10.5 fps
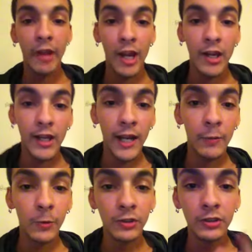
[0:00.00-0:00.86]
and I
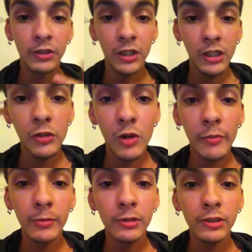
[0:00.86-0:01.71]
will see you on
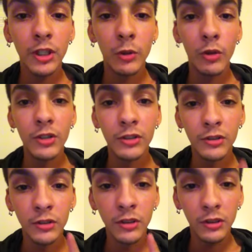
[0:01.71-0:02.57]
my birthday, which
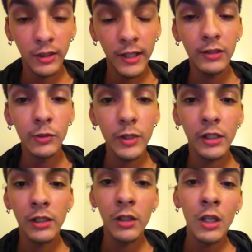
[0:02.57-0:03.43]
is next
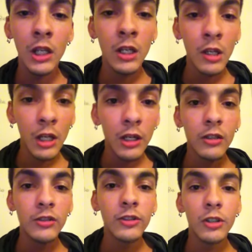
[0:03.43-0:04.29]
week.
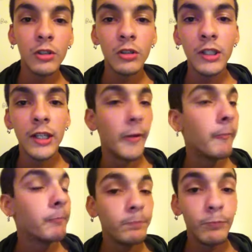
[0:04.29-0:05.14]
So yeah,
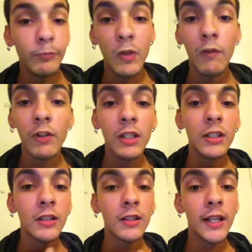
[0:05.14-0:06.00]
don't forget
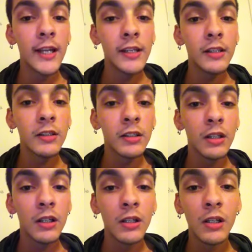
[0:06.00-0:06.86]
to like,
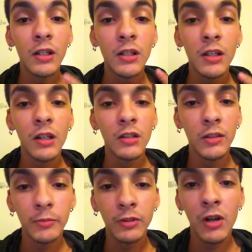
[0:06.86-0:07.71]

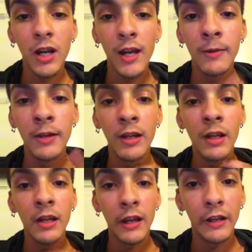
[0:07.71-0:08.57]
subscribe,
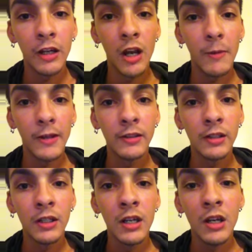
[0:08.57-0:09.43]
and comment
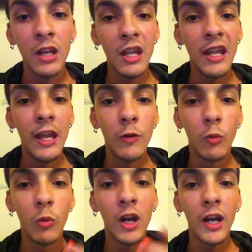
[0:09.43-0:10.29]
and
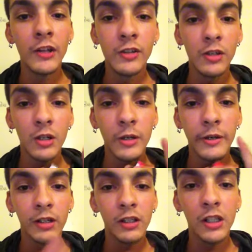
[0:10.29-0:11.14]
watch
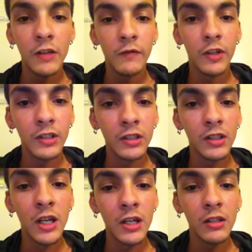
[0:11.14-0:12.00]
Gun vs.
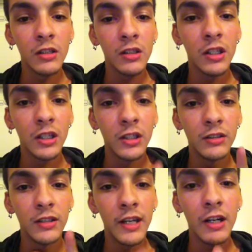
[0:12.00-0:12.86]
Gun
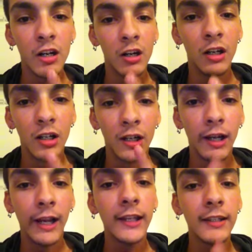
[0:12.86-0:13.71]
because they are
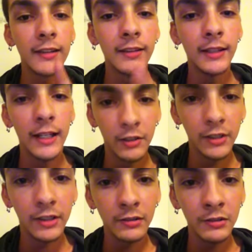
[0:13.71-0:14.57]

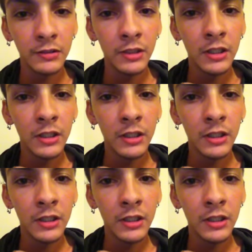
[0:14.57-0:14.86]
hilarious.